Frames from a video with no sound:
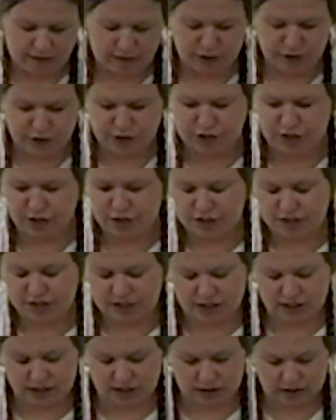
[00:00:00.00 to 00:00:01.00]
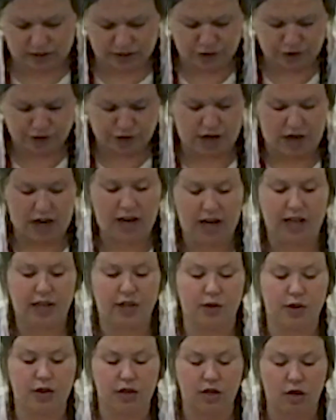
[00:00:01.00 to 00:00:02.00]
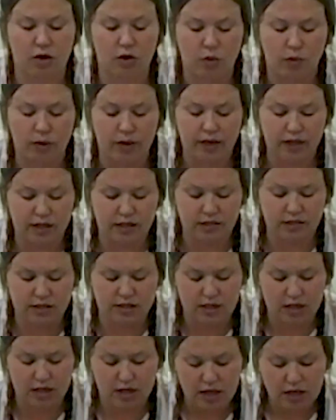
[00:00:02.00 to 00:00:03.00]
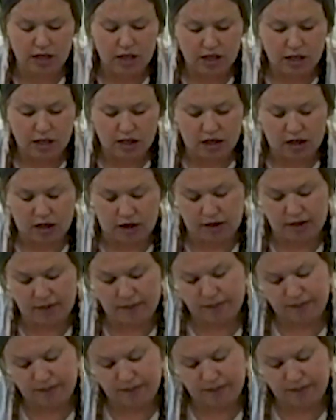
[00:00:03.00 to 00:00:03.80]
yours starts to get a little dry, you can always add